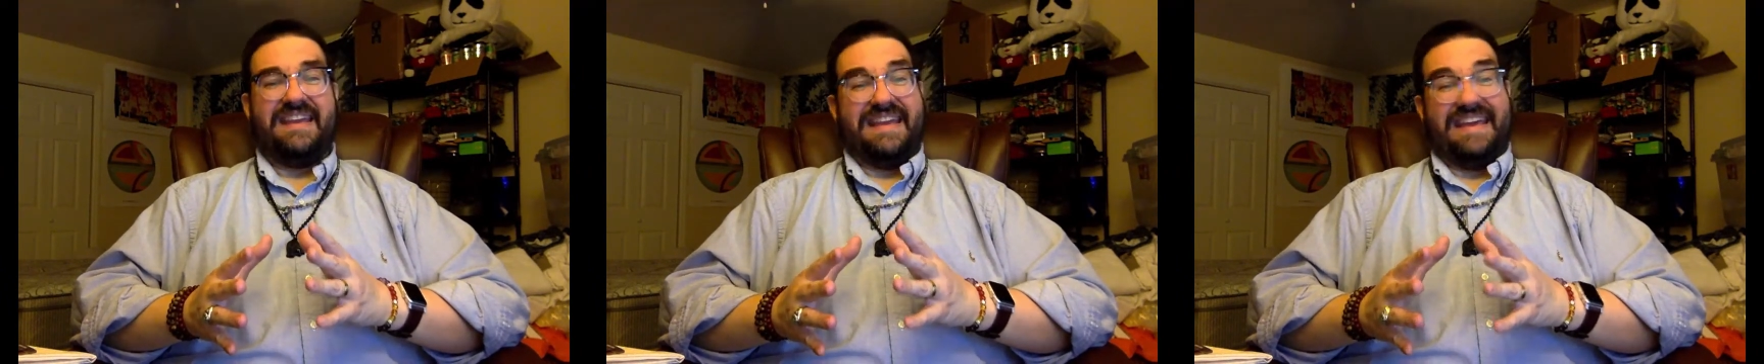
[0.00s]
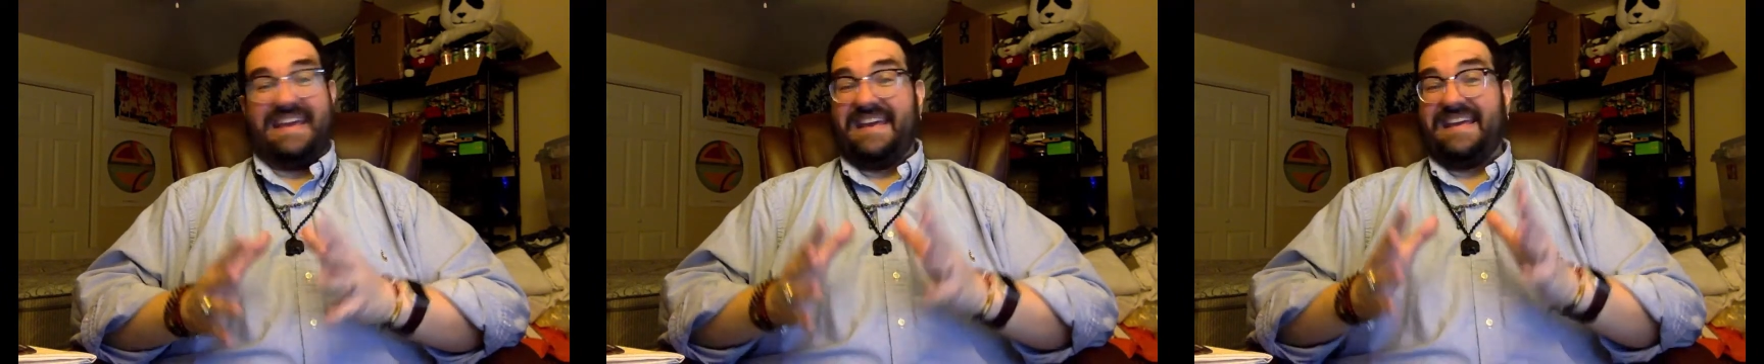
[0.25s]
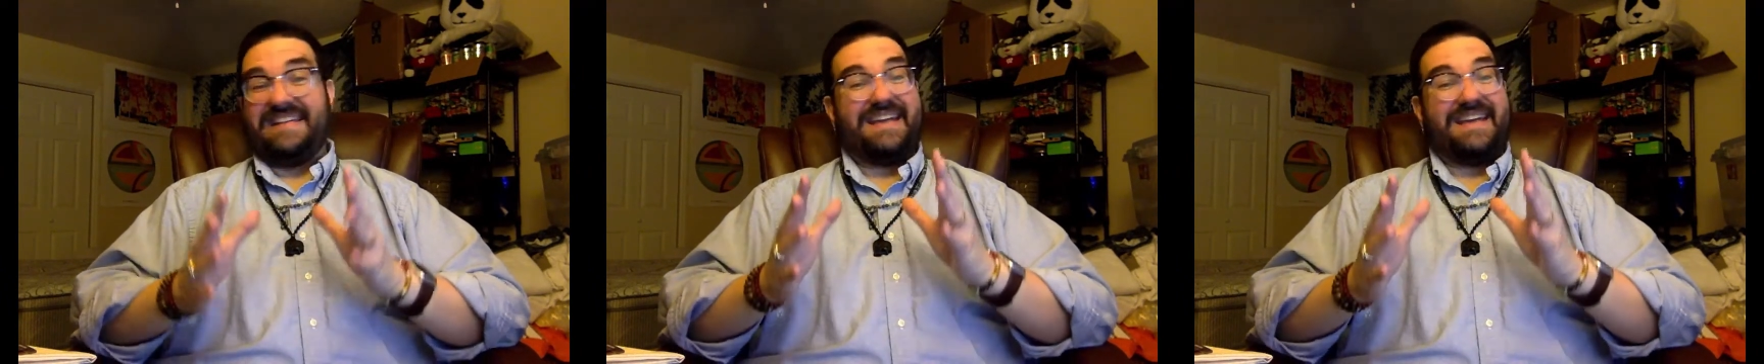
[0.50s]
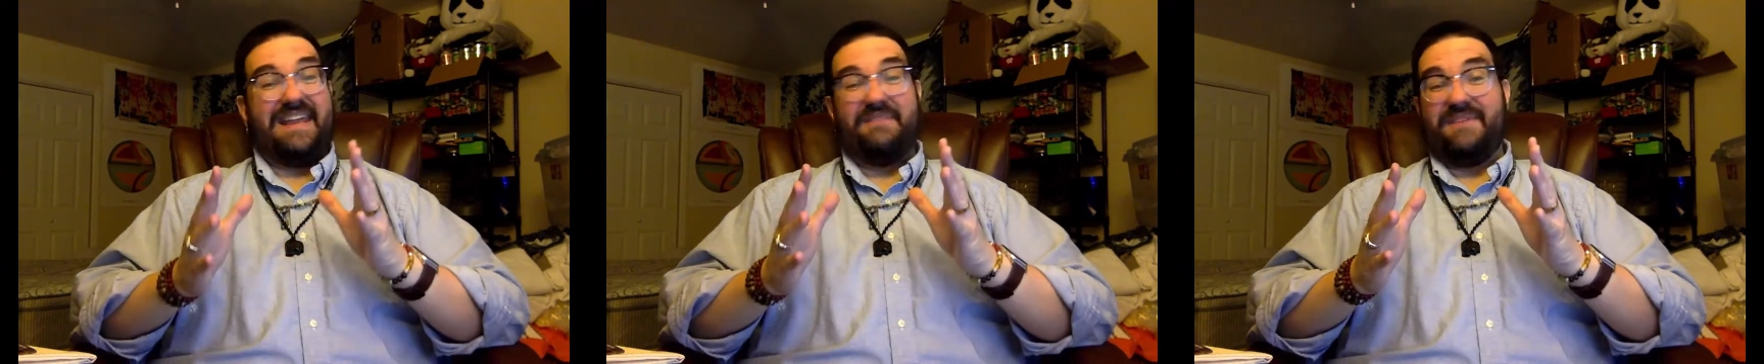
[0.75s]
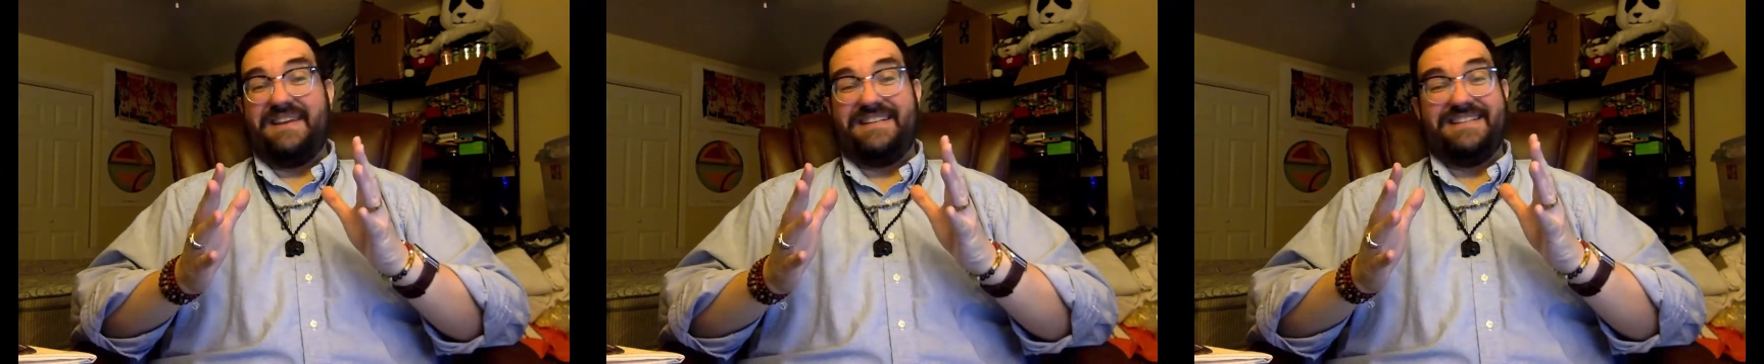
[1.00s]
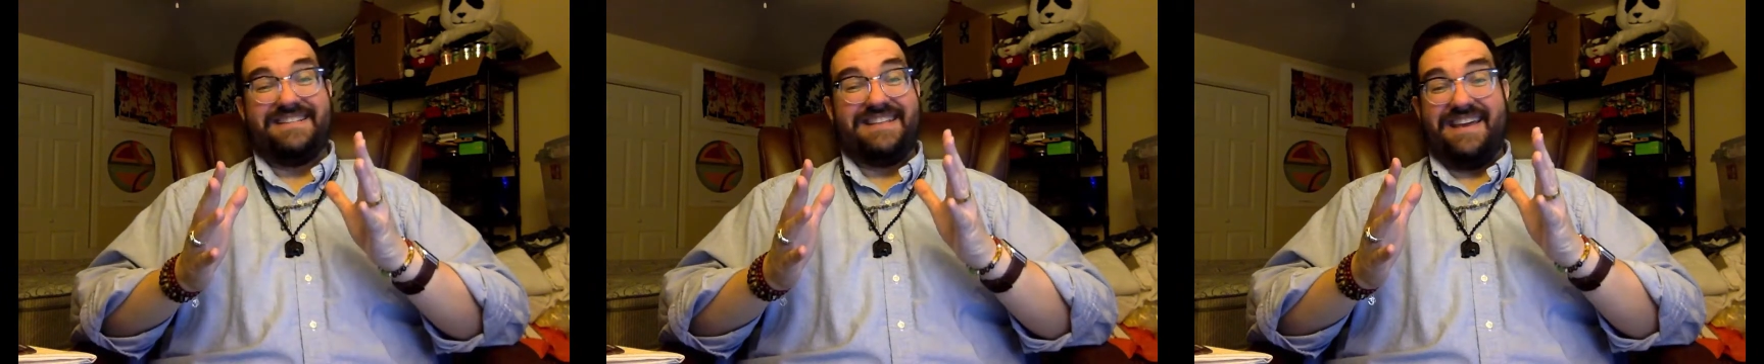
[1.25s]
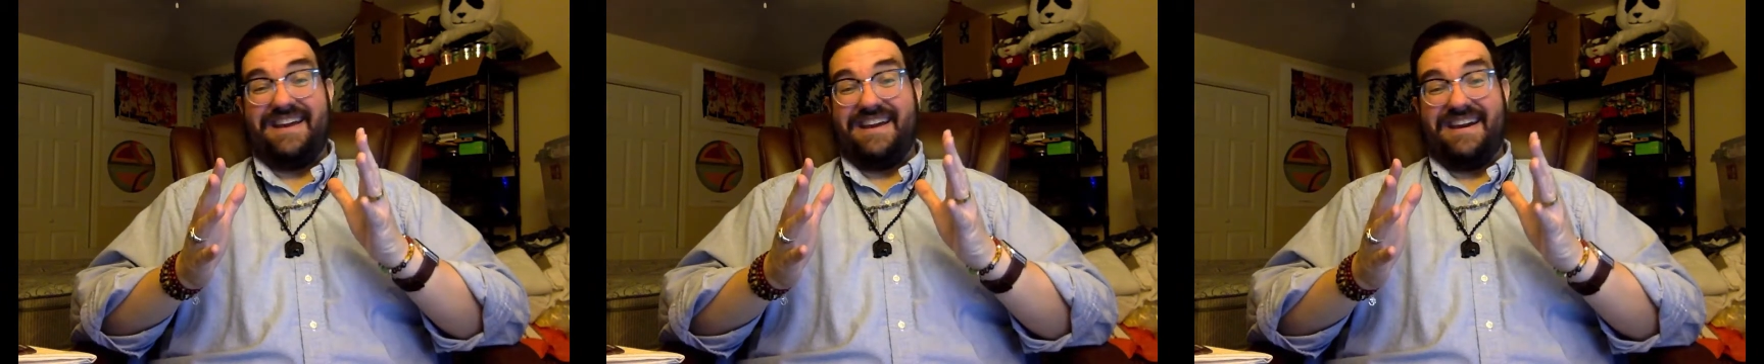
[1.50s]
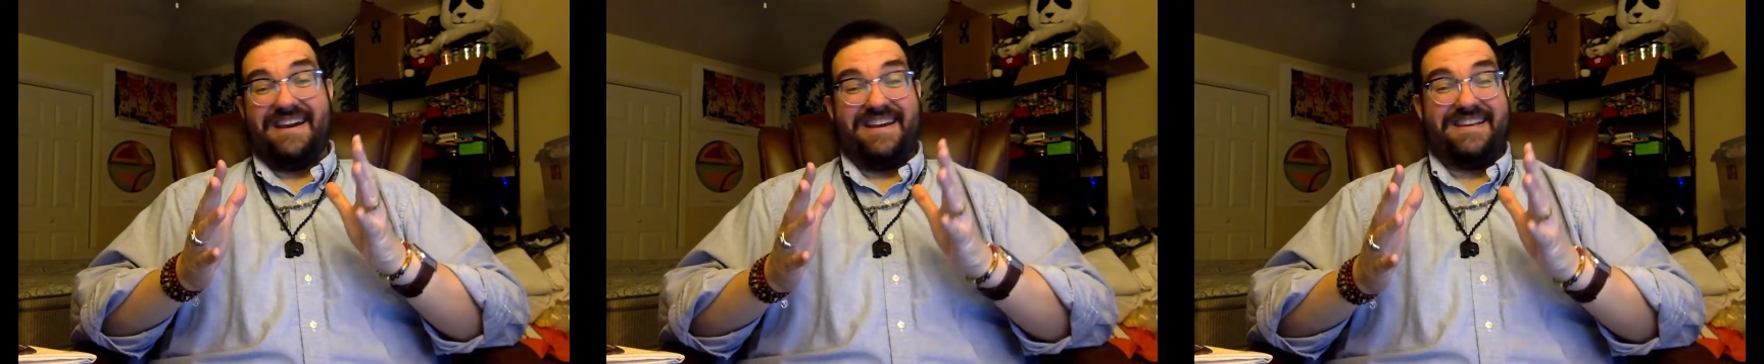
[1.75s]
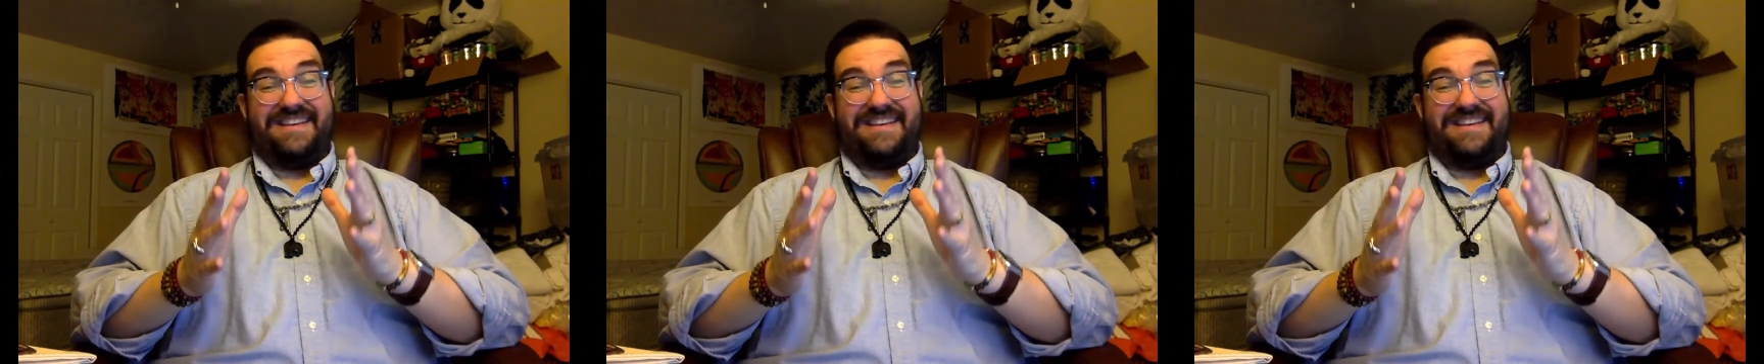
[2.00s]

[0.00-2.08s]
it's got to be just like a